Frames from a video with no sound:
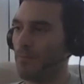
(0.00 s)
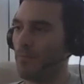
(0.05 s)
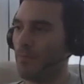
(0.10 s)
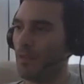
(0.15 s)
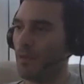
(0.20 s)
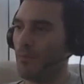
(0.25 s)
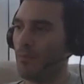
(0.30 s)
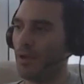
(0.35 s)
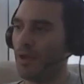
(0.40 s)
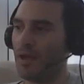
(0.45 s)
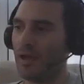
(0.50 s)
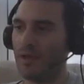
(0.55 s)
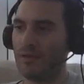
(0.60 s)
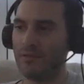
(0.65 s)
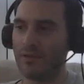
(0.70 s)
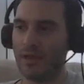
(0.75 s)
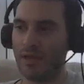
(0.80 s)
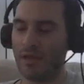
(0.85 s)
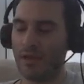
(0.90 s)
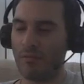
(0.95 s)
because
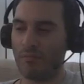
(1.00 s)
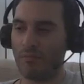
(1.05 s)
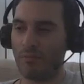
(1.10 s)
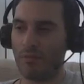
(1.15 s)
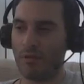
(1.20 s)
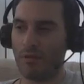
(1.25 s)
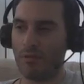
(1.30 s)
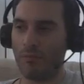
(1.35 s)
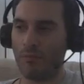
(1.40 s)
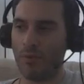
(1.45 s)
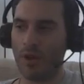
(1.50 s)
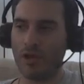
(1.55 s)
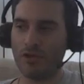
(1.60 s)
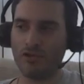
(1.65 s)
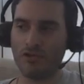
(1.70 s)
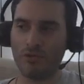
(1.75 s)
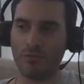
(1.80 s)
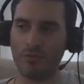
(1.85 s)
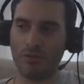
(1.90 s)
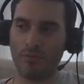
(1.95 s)
uh, why should
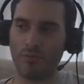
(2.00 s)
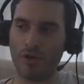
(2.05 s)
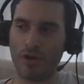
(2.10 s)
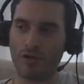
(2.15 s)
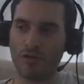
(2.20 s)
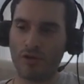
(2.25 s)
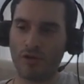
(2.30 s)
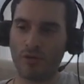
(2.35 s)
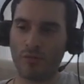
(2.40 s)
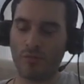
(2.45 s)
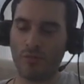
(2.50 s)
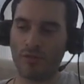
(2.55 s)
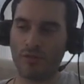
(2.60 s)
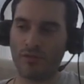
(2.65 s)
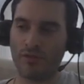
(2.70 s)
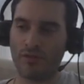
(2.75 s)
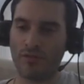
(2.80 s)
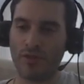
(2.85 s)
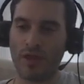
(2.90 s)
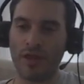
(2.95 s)
we mind our own business?
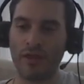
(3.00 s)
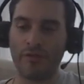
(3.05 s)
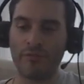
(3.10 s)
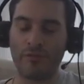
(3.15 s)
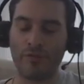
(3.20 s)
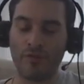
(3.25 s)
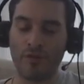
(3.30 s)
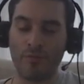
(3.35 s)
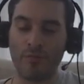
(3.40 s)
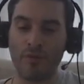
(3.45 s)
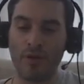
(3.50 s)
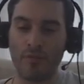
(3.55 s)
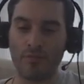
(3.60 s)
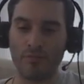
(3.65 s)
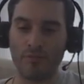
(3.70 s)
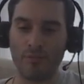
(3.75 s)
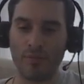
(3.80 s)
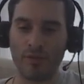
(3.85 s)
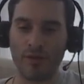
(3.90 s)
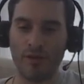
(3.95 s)
I, the problem
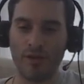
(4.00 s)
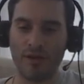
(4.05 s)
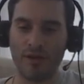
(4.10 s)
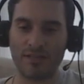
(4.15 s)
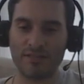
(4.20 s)
with her is